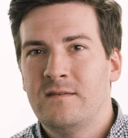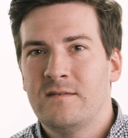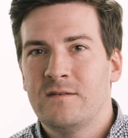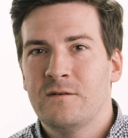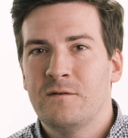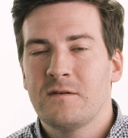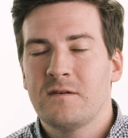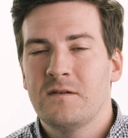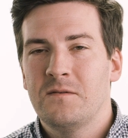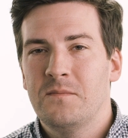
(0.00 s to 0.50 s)

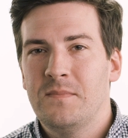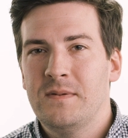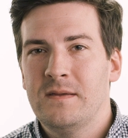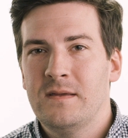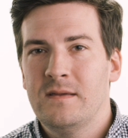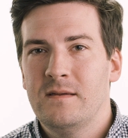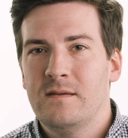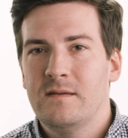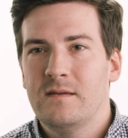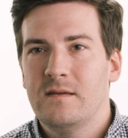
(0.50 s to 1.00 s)
so it can
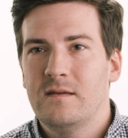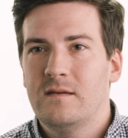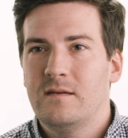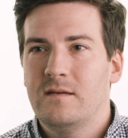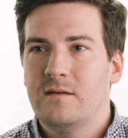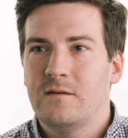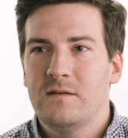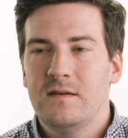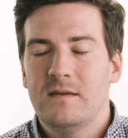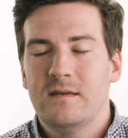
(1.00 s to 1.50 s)
be
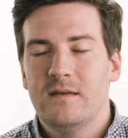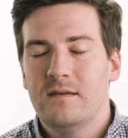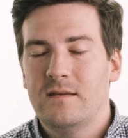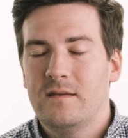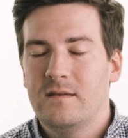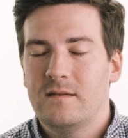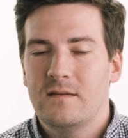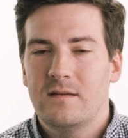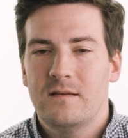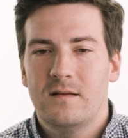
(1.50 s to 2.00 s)

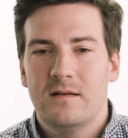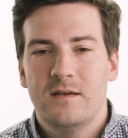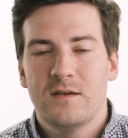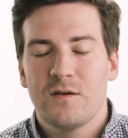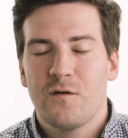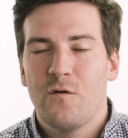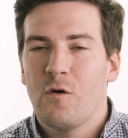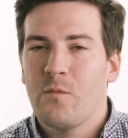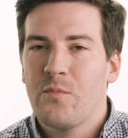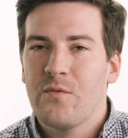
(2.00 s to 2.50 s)

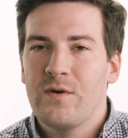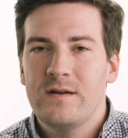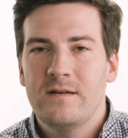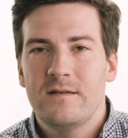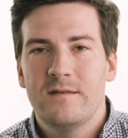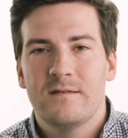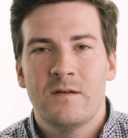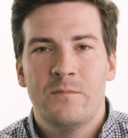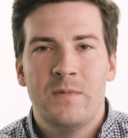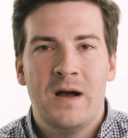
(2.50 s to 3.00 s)
incorporated
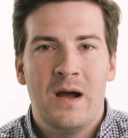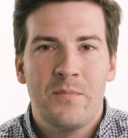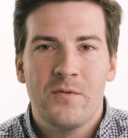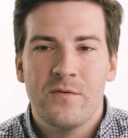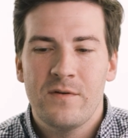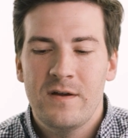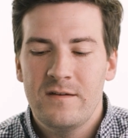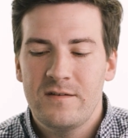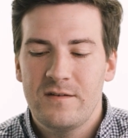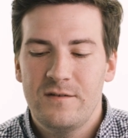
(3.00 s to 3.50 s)
into some
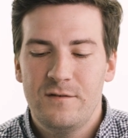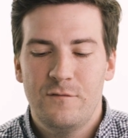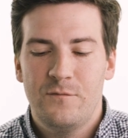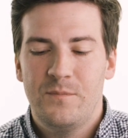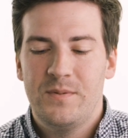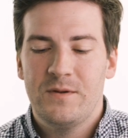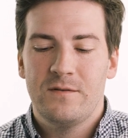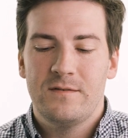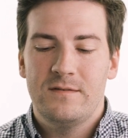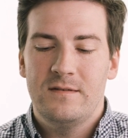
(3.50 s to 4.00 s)
operation
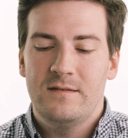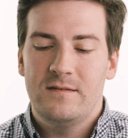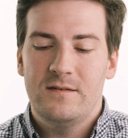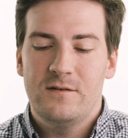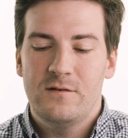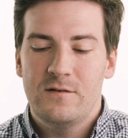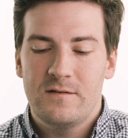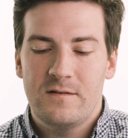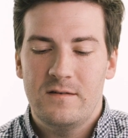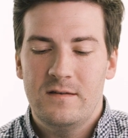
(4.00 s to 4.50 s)
you've built
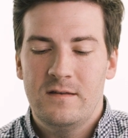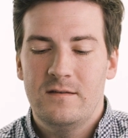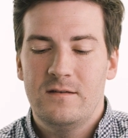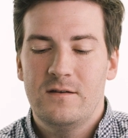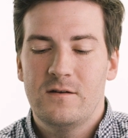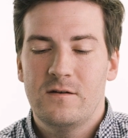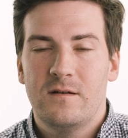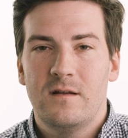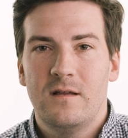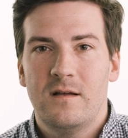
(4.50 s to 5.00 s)
into
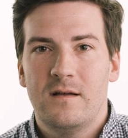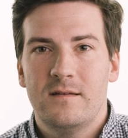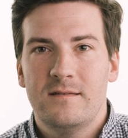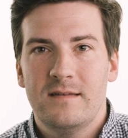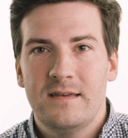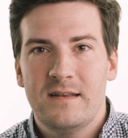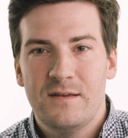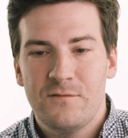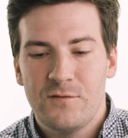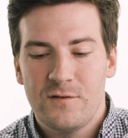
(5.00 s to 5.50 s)
your
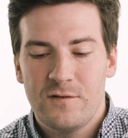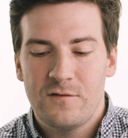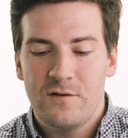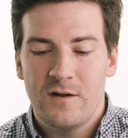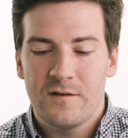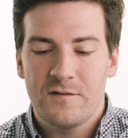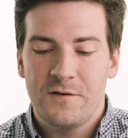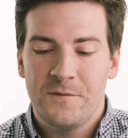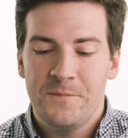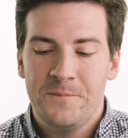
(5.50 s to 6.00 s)
data
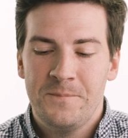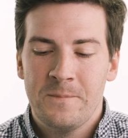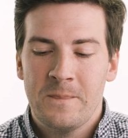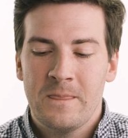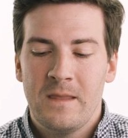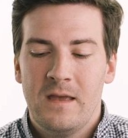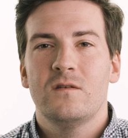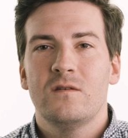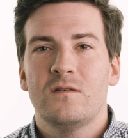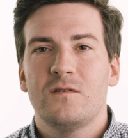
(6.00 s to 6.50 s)
infrastructure?
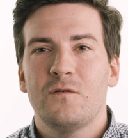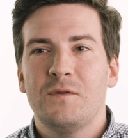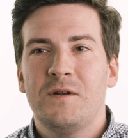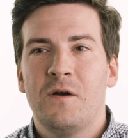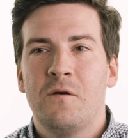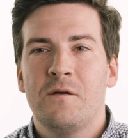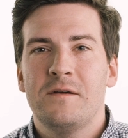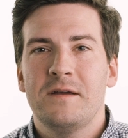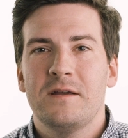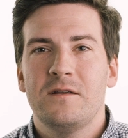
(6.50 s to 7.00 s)
So we
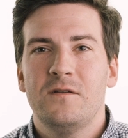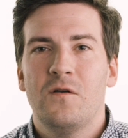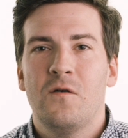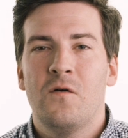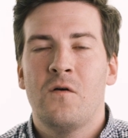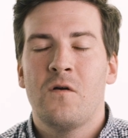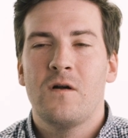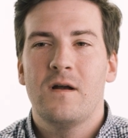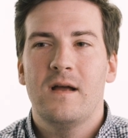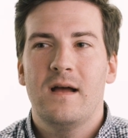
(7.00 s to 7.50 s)
don't want to
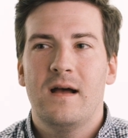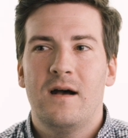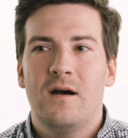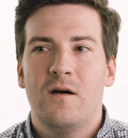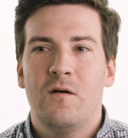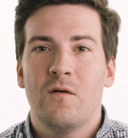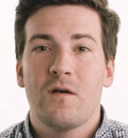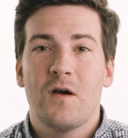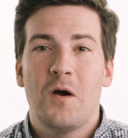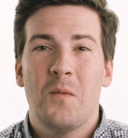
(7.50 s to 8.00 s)
ignore
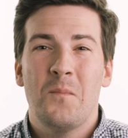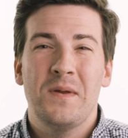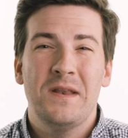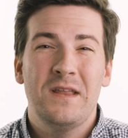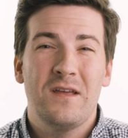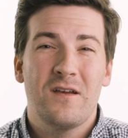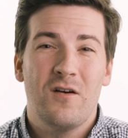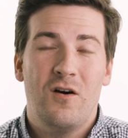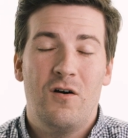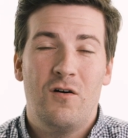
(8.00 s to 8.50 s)
how
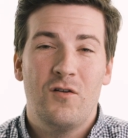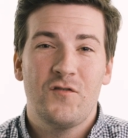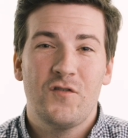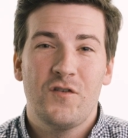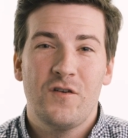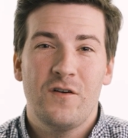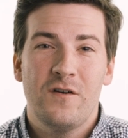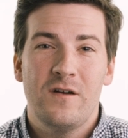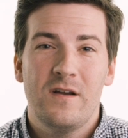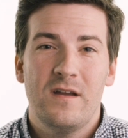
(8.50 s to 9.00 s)
company
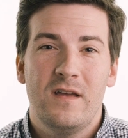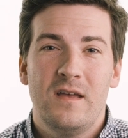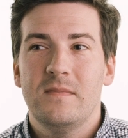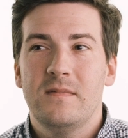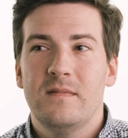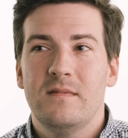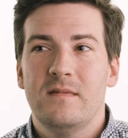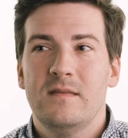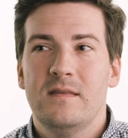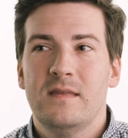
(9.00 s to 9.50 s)
culture
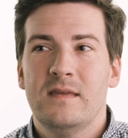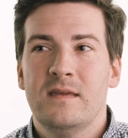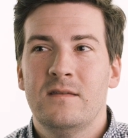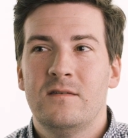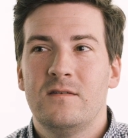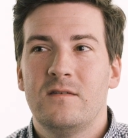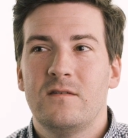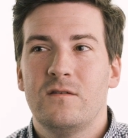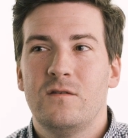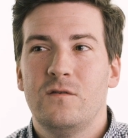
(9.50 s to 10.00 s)

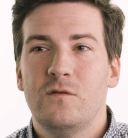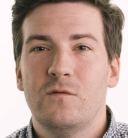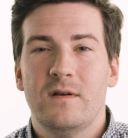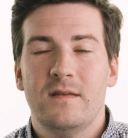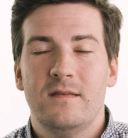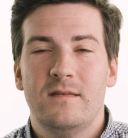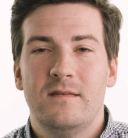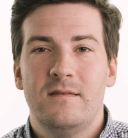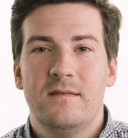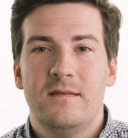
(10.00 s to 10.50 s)
needs to
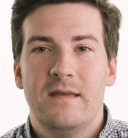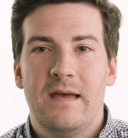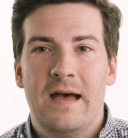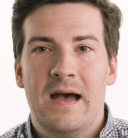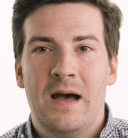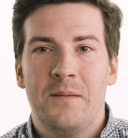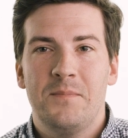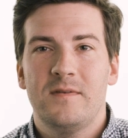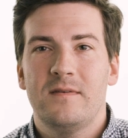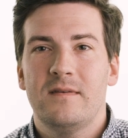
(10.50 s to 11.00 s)

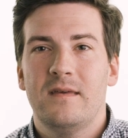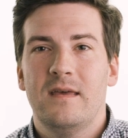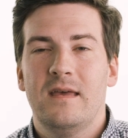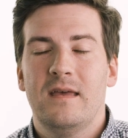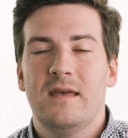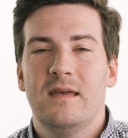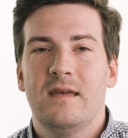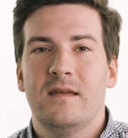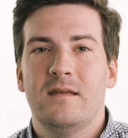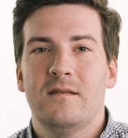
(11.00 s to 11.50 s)
adapt
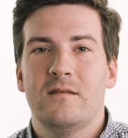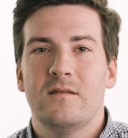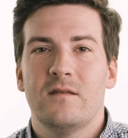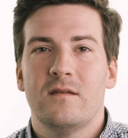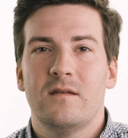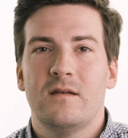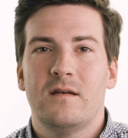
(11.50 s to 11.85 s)
and